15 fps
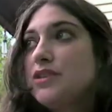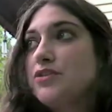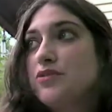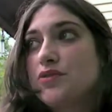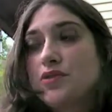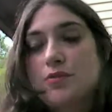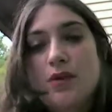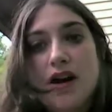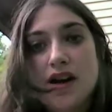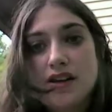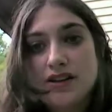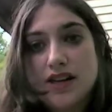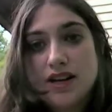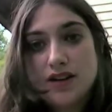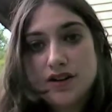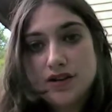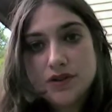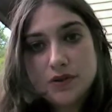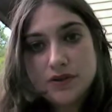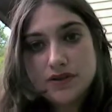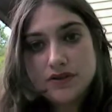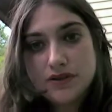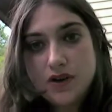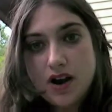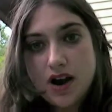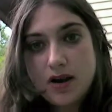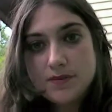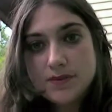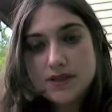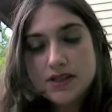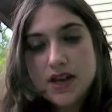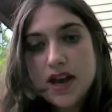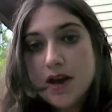are used to pollinate all sorts of crops.